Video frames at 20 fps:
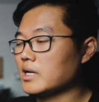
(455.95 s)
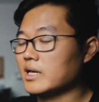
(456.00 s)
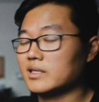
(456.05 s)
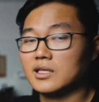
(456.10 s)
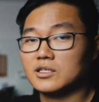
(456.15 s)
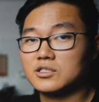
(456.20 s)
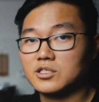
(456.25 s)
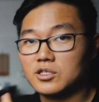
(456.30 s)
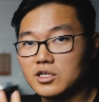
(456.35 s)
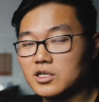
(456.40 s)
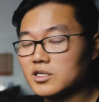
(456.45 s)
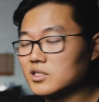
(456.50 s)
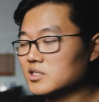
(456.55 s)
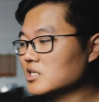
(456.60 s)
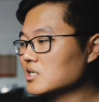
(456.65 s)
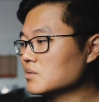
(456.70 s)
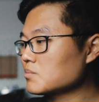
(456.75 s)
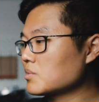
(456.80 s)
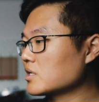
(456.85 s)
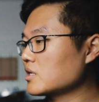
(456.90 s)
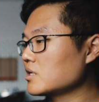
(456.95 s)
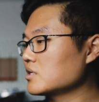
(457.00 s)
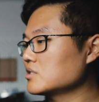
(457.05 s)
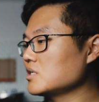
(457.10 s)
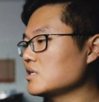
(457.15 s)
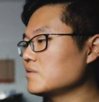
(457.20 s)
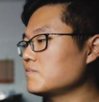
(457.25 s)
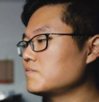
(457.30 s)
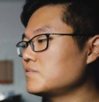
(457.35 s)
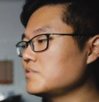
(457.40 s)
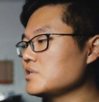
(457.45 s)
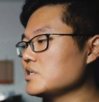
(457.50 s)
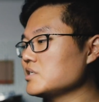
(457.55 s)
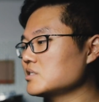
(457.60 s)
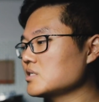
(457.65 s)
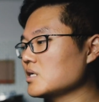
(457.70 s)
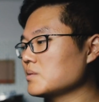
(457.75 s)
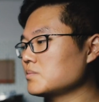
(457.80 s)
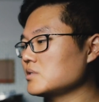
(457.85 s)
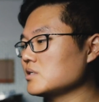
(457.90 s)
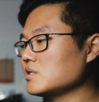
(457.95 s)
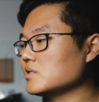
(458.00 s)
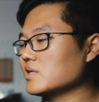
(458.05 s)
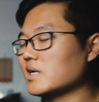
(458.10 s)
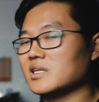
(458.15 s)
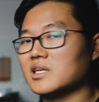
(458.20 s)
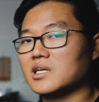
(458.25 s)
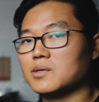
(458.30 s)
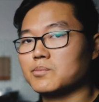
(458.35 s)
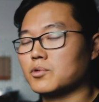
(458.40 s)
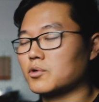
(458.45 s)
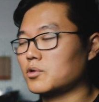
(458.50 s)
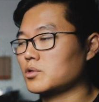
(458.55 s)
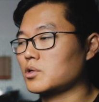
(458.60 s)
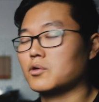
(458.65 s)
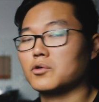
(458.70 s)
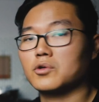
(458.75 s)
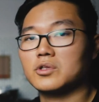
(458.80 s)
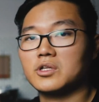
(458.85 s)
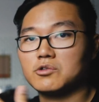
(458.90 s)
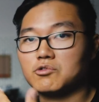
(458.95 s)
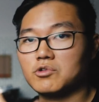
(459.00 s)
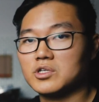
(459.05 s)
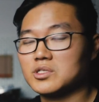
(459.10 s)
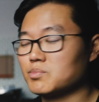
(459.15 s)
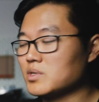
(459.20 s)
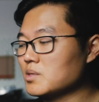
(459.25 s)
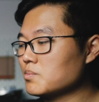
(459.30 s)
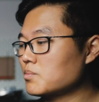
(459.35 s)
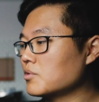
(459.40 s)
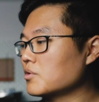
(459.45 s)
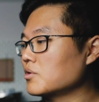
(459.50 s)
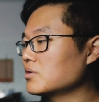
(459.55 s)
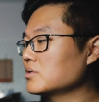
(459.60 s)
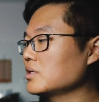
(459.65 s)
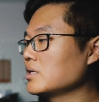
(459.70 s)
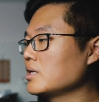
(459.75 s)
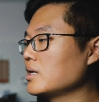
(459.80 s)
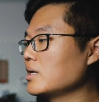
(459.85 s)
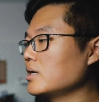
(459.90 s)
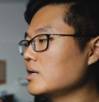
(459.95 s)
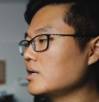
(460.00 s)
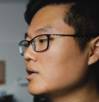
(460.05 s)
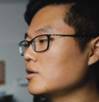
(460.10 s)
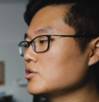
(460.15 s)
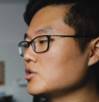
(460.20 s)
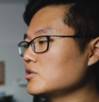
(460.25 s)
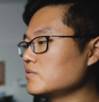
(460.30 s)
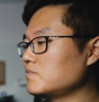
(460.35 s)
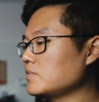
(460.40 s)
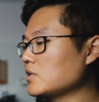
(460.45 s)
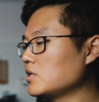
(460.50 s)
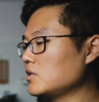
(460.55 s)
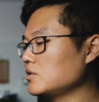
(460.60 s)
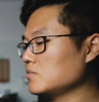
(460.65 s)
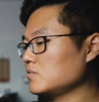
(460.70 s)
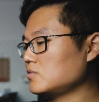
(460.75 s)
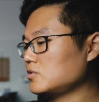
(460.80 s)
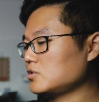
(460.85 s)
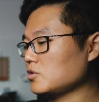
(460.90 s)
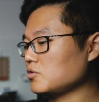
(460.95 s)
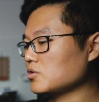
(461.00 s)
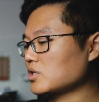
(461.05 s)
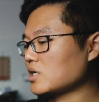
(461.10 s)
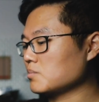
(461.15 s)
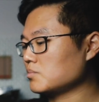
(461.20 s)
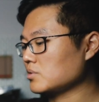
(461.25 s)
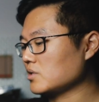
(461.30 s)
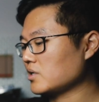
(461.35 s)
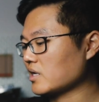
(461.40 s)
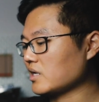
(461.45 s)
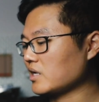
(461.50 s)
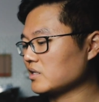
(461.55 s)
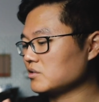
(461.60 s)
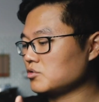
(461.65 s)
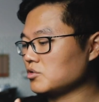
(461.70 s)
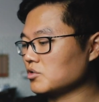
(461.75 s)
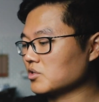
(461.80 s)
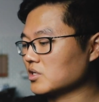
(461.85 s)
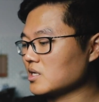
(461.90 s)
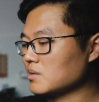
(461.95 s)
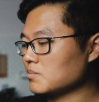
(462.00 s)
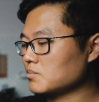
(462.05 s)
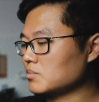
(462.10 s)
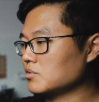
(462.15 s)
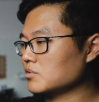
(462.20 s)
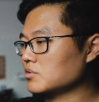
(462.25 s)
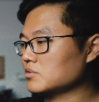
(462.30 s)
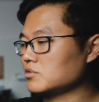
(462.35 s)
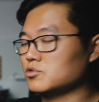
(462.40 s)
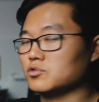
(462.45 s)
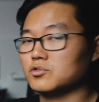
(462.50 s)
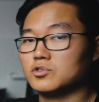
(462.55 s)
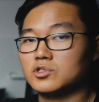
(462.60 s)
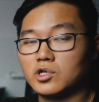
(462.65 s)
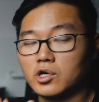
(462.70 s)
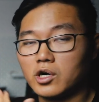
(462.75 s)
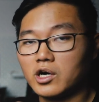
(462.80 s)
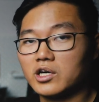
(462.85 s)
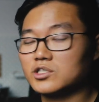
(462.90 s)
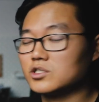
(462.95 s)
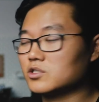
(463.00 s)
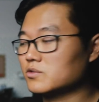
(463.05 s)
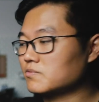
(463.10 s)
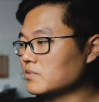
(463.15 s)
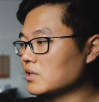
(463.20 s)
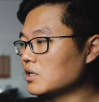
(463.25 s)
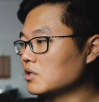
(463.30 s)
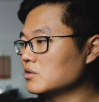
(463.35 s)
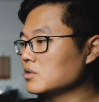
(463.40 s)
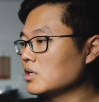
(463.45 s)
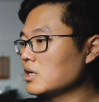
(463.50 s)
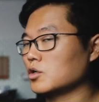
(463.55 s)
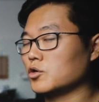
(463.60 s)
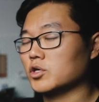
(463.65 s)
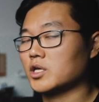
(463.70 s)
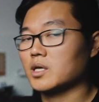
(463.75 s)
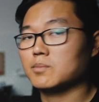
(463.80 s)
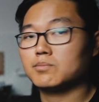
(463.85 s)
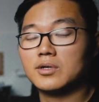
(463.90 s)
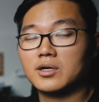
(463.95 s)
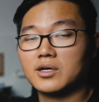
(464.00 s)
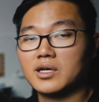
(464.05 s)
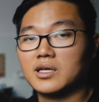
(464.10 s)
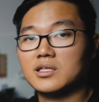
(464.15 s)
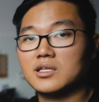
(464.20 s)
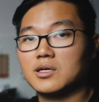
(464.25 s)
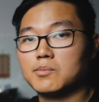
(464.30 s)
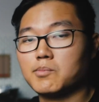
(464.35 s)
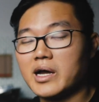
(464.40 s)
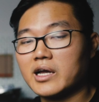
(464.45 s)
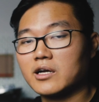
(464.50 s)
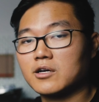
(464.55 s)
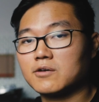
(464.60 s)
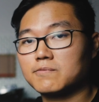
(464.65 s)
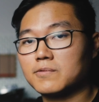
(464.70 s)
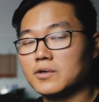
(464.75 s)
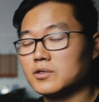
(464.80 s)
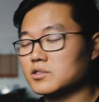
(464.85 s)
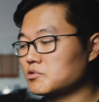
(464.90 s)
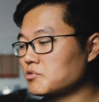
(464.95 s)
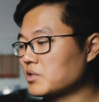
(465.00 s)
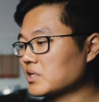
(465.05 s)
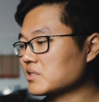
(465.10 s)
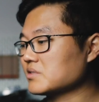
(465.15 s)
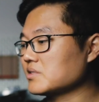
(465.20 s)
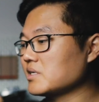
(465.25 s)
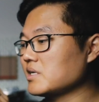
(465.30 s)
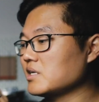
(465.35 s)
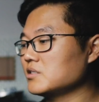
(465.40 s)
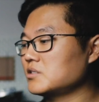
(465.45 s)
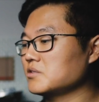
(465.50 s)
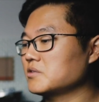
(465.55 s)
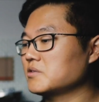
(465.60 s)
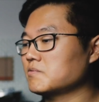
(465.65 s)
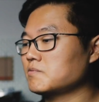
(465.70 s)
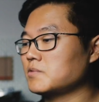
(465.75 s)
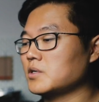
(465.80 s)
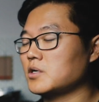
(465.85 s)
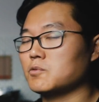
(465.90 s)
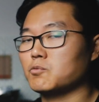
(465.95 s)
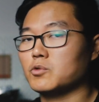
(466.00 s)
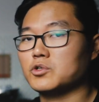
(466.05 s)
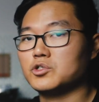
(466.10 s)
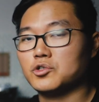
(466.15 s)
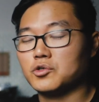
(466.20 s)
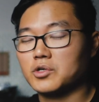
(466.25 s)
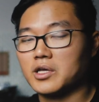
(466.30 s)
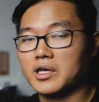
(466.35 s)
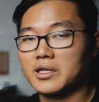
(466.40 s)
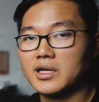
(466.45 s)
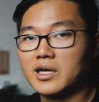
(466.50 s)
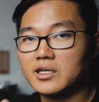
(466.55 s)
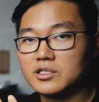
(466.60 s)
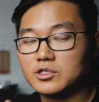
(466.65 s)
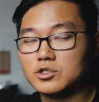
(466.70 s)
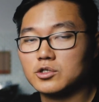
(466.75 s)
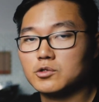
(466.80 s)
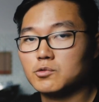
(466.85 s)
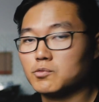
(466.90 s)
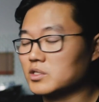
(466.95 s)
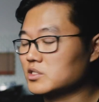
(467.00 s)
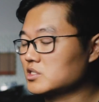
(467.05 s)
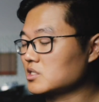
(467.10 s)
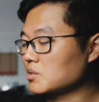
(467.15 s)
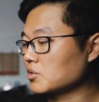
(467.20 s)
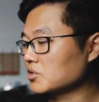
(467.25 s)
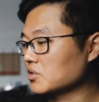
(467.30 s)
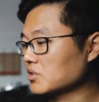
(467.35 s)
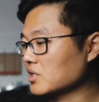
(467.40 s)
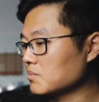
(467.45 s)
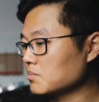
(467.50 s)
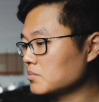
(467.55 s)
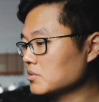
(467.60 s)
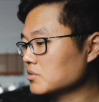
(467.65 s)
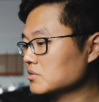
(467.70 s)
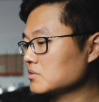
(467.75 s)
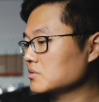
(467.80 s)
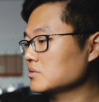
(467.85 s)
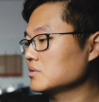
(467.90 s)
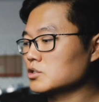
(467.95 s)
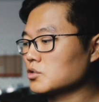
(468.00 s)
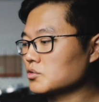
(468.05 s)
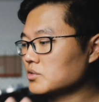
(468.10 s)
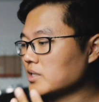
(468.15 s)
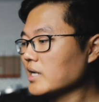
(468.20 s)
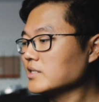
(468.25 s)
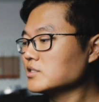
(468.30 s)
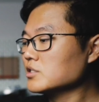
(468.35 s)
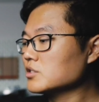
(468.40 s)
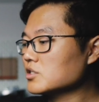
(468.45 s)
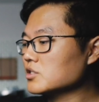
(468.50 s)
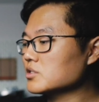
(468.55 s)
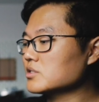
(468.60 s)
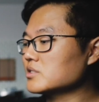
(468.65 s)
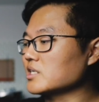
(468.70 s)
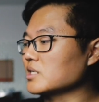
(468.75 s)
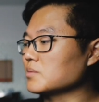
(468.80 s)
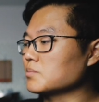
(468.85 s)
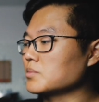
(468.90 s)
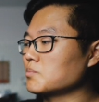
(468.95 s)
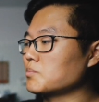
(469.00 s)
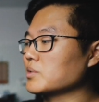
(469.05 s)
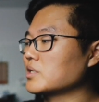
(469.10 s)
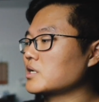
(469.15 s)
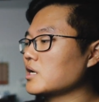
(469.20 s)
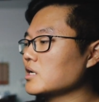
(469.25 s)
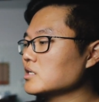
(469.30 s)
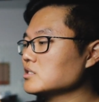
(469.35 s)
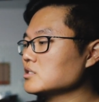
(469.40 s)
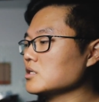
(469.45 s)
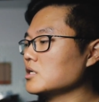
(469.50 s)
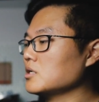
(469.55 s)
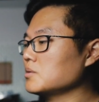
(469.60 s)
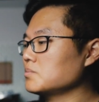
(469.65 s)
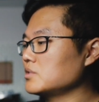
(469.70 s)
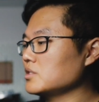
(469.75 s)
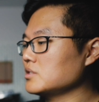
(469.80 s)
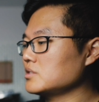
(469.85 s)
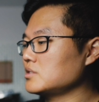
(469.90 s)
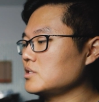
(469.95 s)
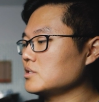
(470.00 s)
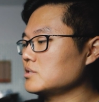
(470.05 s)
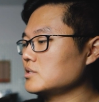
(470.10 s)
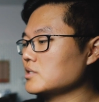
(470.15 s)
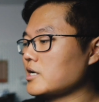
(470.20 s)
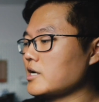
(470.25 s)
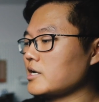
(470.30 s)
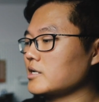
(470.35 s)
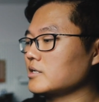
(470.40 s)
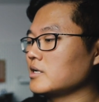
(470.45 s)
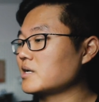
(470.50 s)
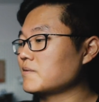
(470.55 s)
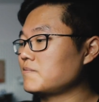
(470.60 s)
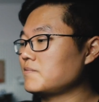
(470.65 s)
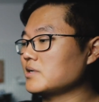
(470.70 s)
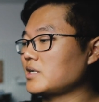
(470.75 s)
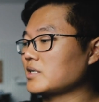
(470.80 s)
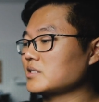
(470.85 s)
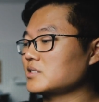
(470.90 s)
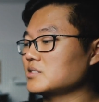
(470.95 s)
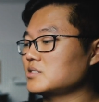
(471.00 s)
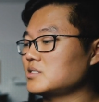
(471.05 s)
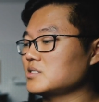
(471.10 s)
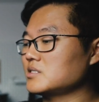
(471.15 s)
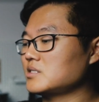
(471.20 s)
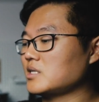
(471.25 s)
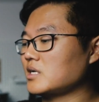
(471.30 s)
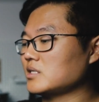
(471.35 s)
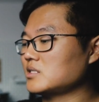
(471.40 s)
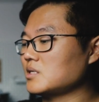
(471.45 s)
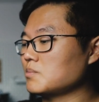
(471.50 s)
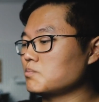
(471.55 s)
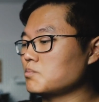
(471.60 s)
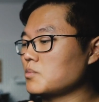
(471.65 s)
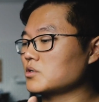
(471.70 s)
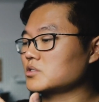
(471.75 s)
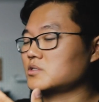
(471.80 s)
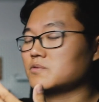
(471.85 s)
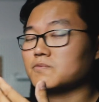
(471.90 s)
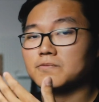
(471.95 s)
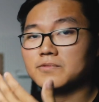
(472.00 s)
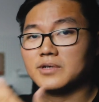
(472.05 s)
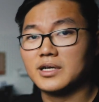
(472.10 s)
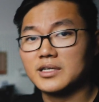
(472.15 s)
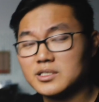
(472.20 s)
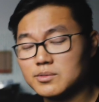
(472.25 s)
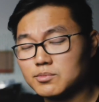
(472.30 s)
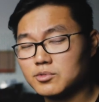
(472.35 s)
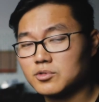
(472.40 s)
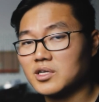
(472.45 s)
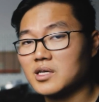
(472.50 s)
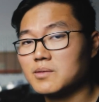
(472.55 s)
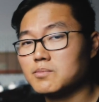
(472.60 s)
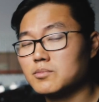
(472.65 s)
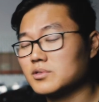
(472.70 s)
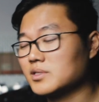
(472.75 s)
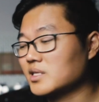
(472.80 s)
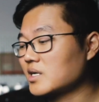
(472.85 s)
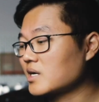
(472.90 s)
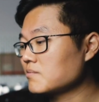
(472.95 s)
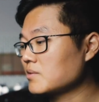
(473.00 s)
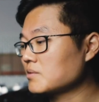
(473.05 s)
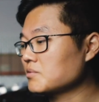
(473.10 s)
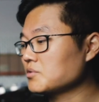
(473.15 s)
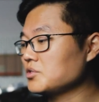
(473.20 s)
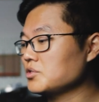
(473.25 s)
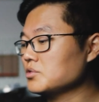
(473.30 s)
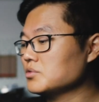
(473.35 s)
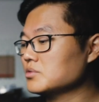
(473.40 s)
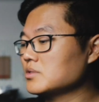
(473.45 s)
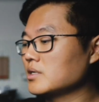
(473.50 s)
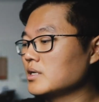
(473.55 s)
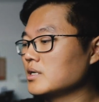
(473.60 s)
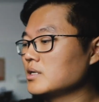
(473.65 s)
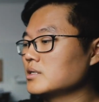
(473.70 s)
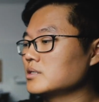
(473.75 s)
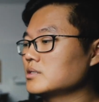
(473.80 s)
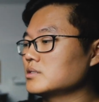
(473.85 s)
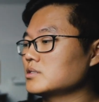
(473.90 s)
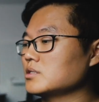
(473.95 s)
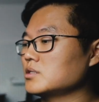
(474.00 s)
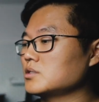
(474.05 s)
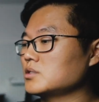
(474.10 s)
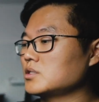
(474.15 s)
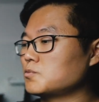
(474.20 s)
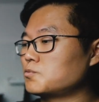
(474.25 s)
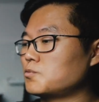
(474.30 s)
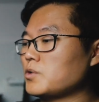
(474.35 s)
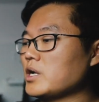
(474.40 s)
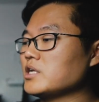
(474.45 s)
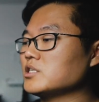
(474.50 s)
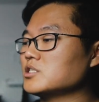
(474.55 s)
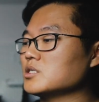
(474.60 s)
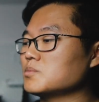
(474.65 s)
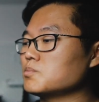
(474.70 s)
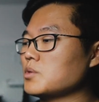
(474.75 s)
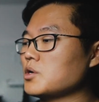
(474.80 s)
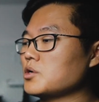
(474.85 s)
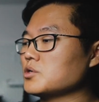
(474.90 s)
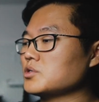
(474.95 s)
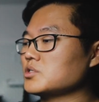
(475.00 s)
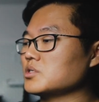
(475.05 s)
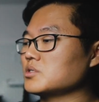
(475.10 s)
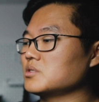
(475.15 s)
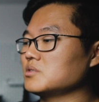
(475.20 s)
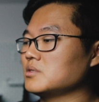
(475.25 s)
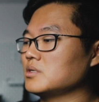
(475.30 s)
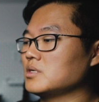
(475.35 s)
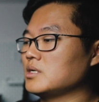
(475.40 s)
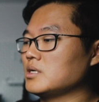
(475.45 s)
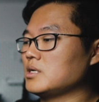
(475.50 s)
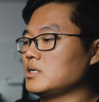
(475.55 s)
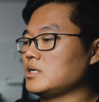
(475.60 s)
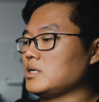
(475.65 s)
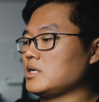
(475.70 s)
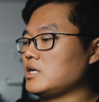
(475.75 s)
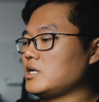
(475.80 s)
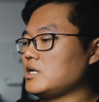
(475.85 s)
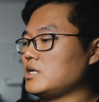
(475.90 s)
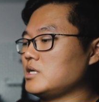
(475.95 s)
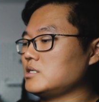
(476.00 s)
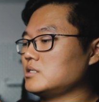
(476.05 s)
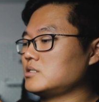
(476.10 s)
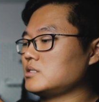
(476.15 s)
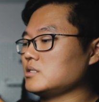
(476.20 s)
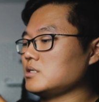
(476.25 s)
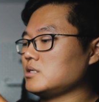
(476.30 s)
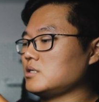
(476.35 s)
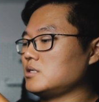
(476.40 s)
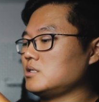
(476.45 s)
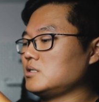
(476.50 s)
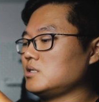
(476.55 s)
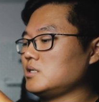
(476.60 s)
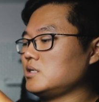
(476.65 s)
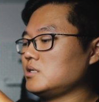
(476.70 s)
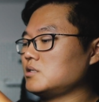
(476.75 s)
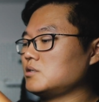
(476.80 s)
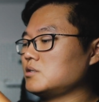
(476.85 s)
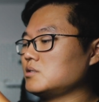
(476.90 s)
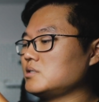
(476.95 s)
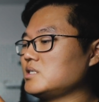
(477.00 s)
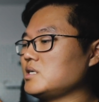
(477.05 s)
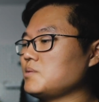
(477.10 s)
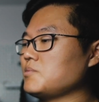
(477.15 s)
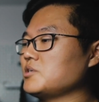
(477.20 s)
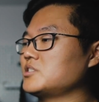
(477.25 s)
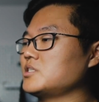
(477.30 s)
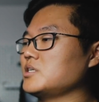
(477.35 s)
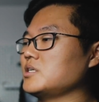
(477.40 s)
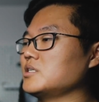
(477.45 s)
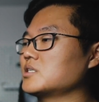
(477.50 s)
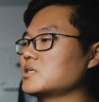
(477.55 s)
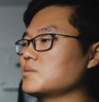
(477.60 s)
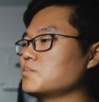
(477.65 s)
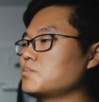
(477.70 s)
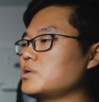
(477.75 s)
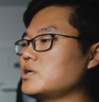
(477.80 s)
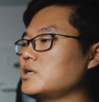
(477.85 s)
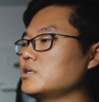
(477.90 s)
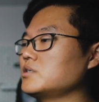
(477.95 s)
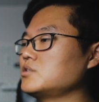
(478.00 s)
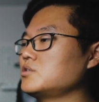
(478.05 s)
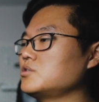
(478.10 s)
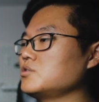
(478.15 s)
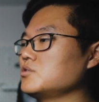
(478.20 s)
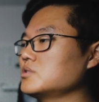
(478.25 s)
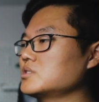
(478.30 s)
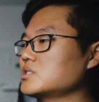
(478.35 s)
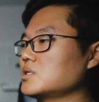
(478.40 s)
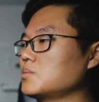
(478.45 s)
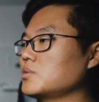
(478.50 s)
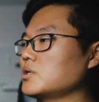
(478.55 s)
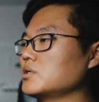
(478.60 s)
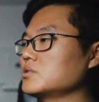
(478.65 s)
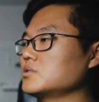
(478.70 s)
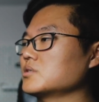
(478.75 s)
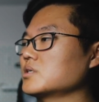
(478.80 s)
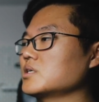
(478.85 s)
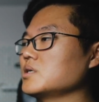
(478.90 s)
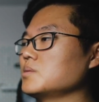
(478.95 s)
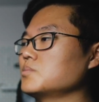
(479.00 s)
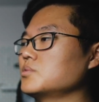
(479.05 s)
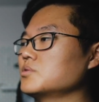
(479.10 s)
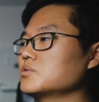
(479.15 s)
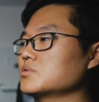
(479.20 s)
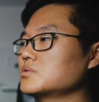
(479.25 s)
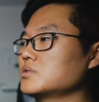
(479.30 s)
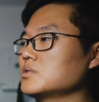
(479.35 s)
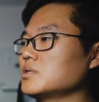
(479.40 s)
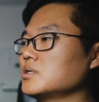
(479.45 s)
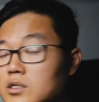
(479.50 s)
And that's a good thing because it frees up the lightning port or the USB port on your phone, so you can plug it into your gimbal to charge your phone, or you can plug in a microphone directly into the phone, which you cannot do with some other gimbals. So that's a good thing. But because of this design, I feel like this is not the most flexible gimbal that I've ever used. So the range of motion is a little limited compared to some other gimbals.